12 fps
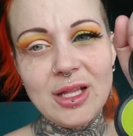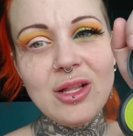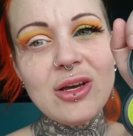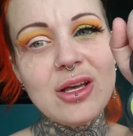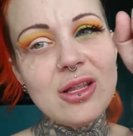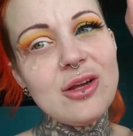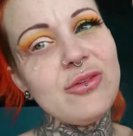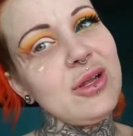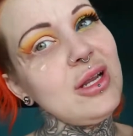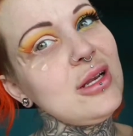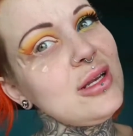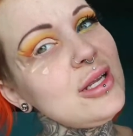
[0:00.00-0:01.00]
look at that
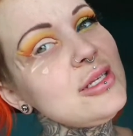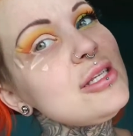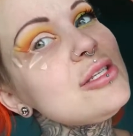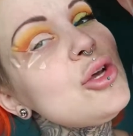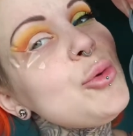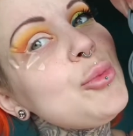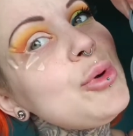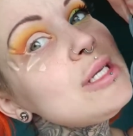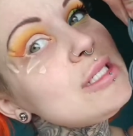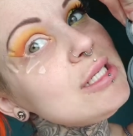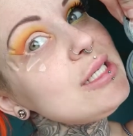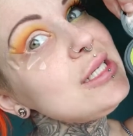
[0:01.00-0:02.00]
green, it is so
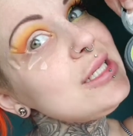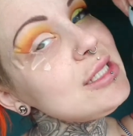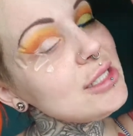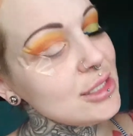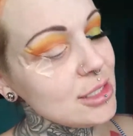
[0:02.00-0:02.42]
pretty.